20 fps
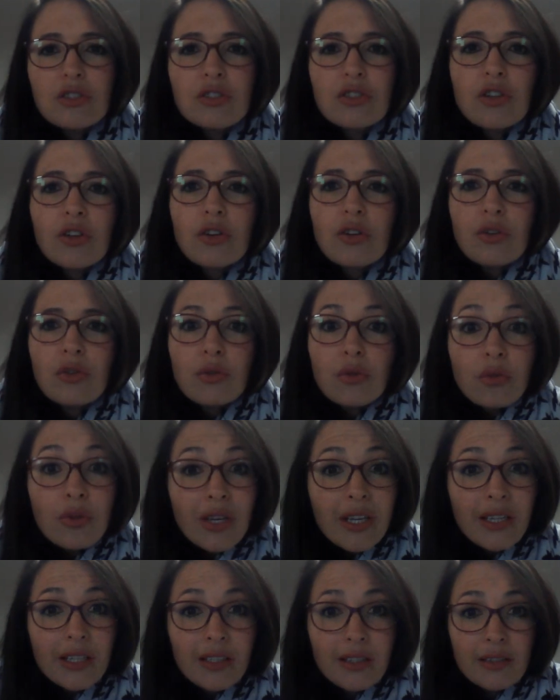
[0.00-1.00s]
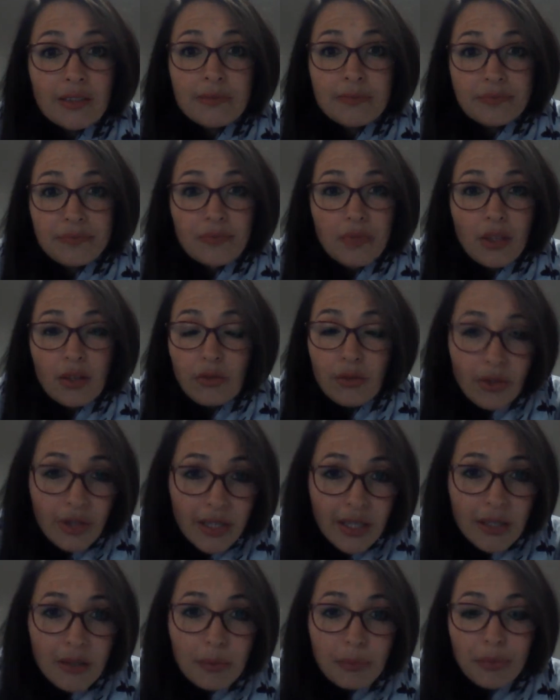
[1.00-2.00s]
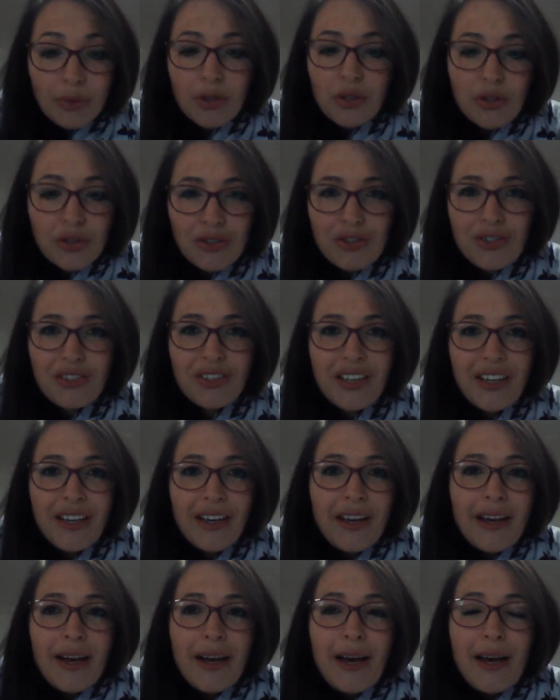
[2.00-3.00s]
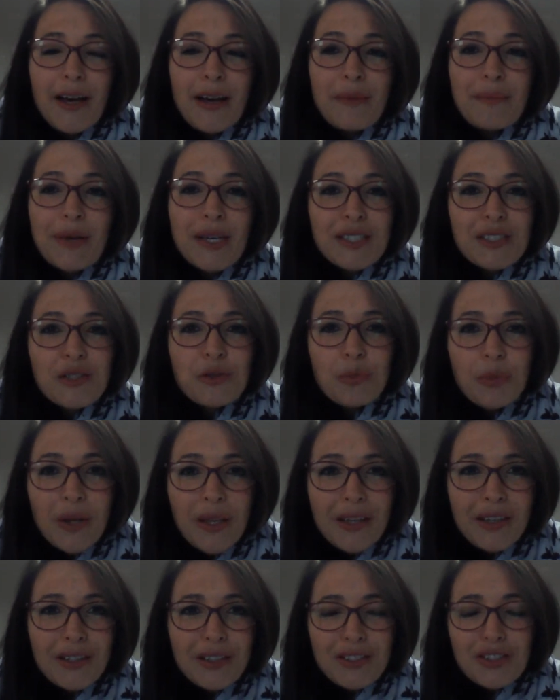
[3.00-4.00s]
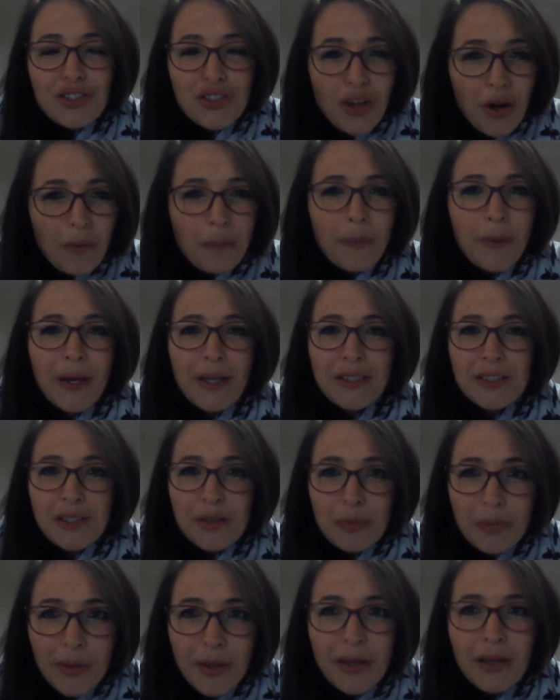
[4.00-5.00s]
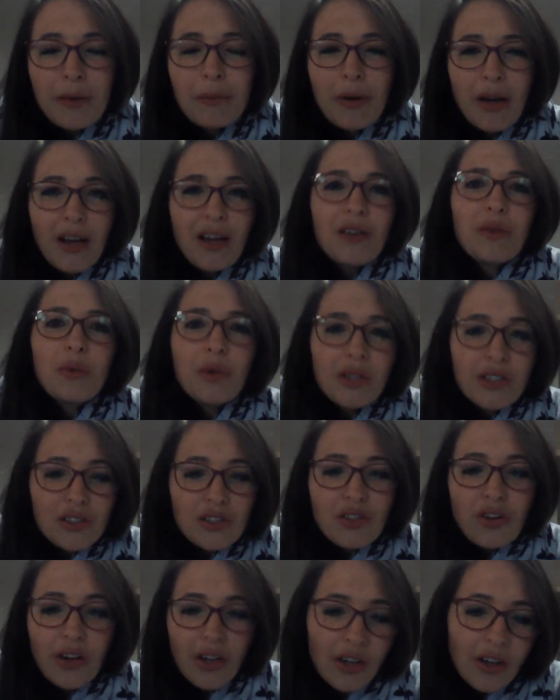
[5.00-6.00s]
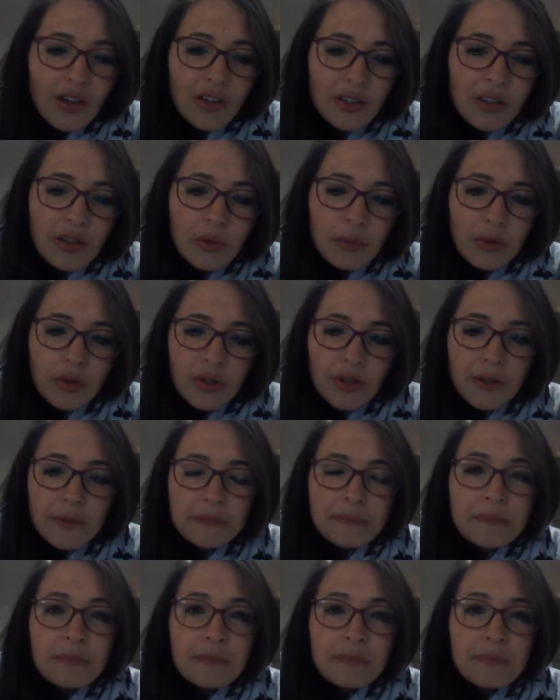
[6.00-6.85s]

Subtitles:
So read books, and speak, stop and speak about what is going on in the book.